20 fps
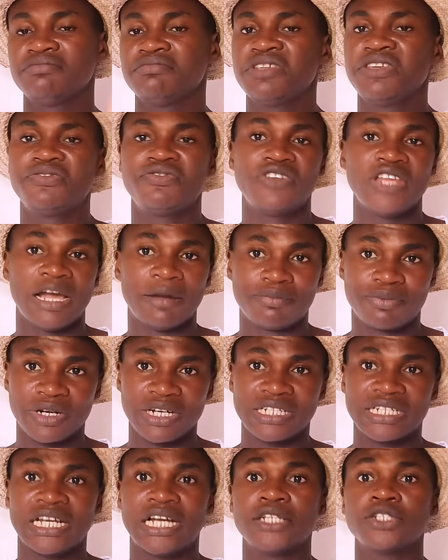if they are
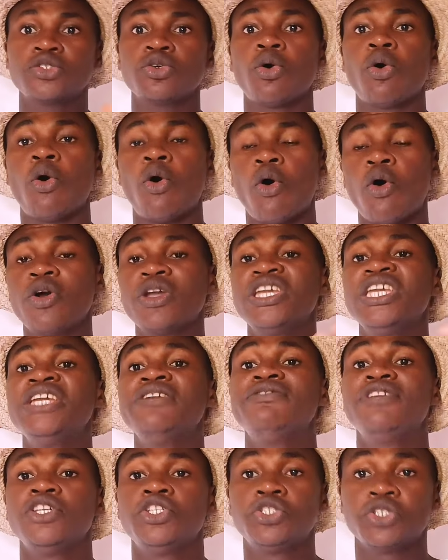pregnant or
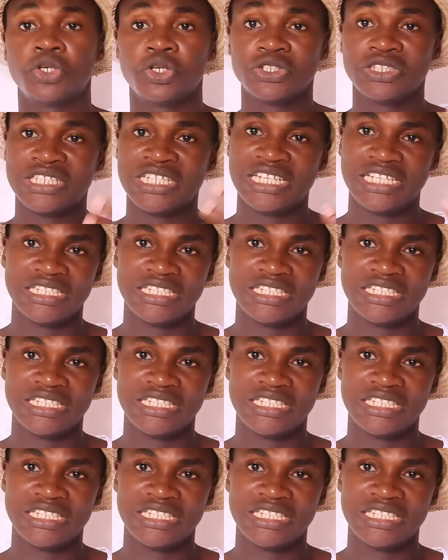if they just